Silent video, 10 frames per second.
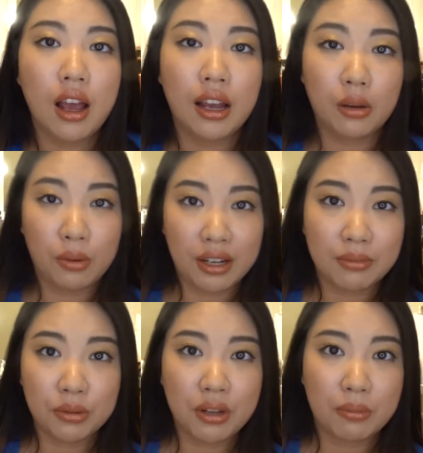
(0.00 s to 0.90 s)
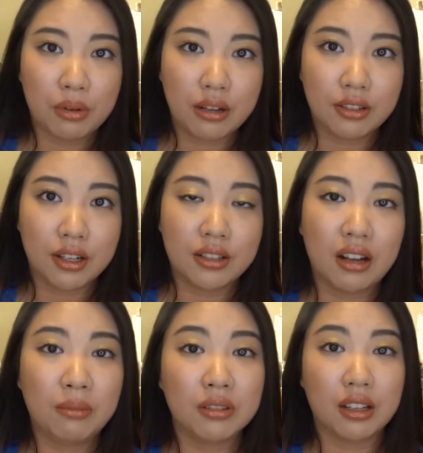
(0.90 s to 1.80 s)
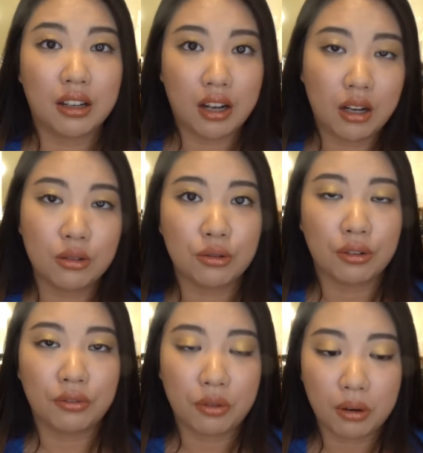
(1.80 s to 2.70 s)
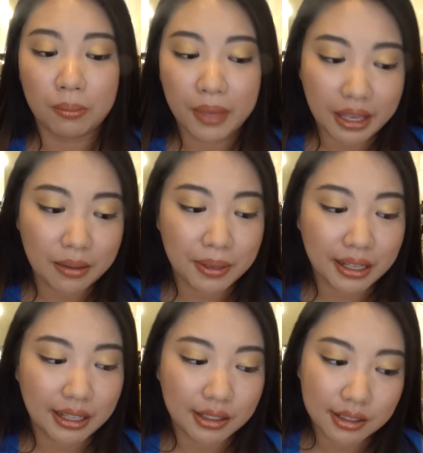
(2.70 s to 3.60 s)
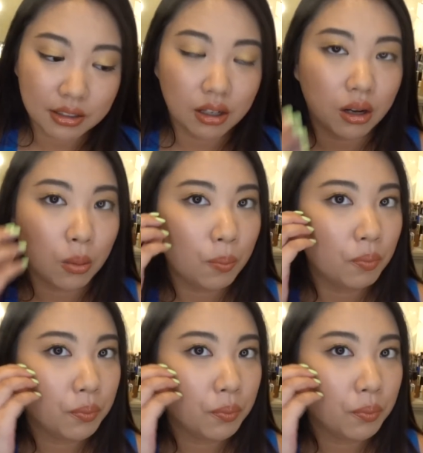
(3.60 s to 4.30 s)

and when I'm doing a bronzer it's almost like a contour for me because you know